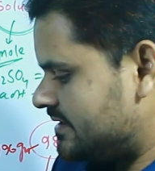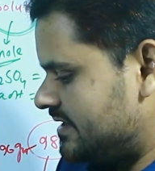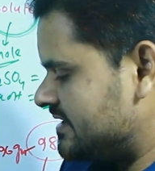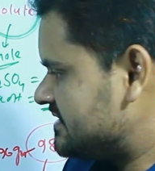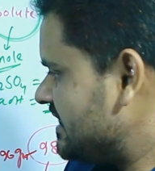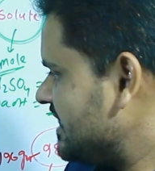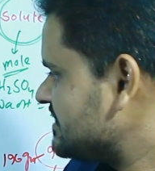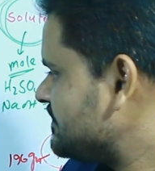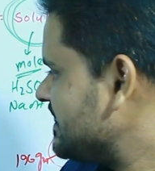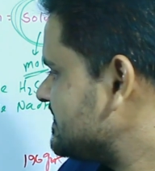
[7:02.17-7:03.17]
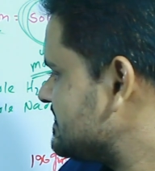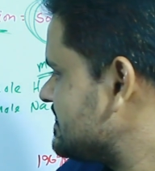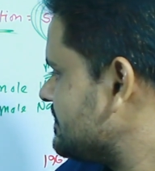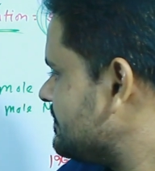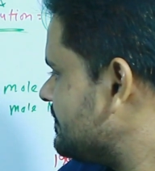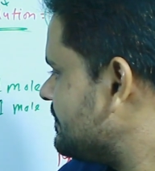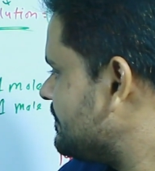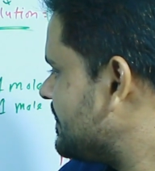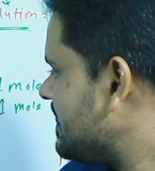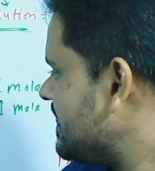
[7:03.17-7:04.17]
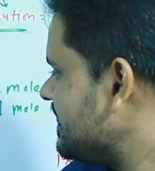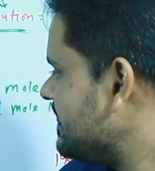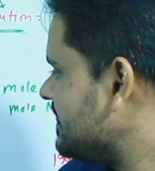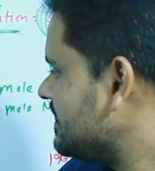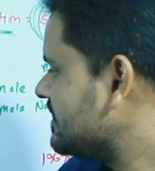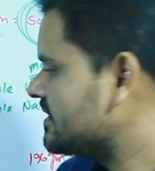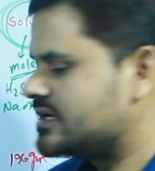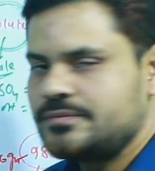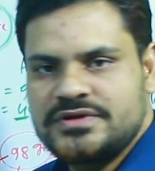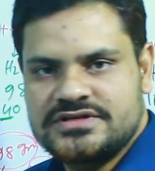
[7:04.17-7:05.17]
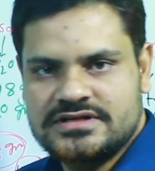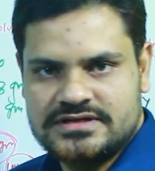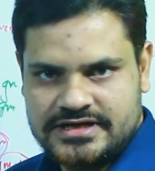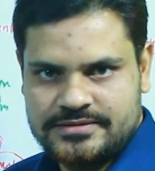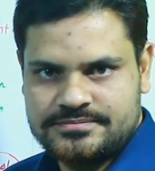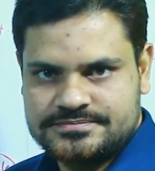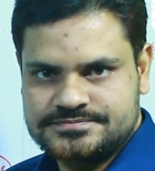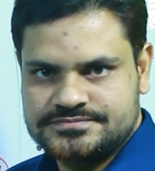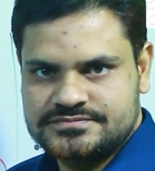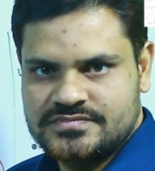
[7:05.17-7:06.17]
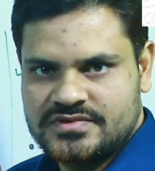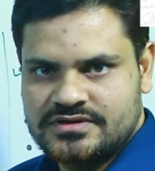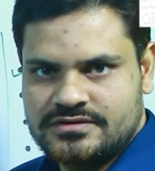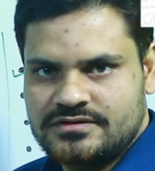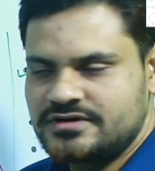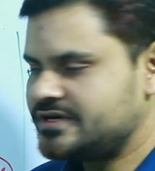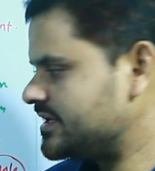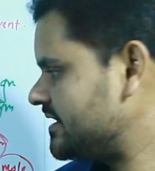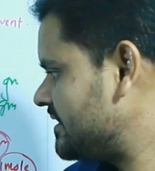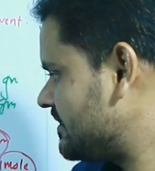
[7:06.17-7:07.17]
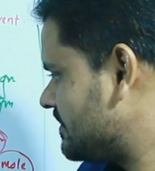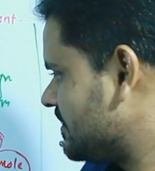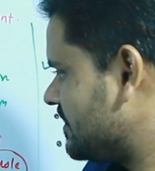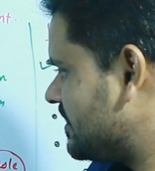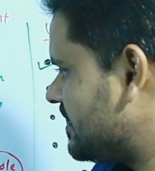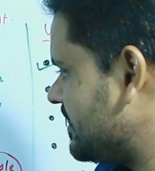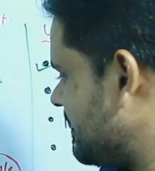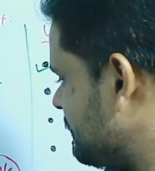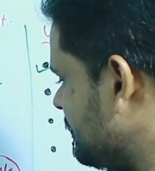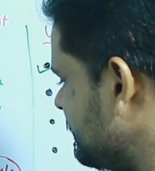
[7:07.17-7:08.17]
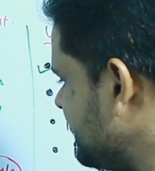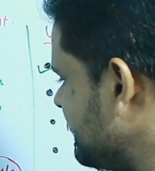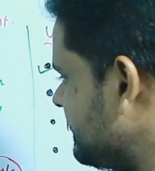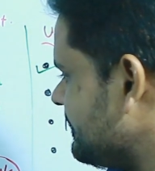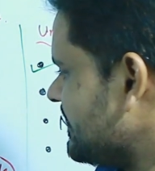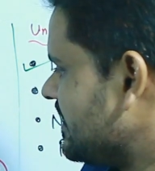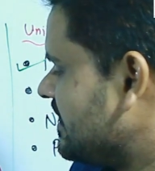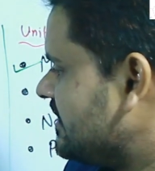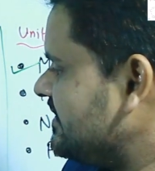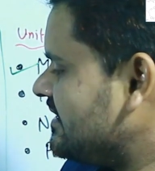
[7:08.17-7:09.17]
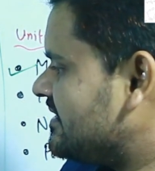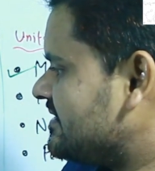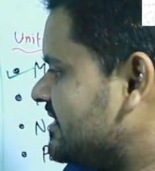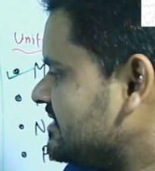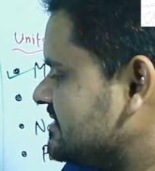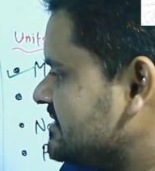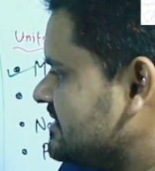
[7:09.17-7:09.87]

is expressed by capital M. Already you have known here. Dear learners,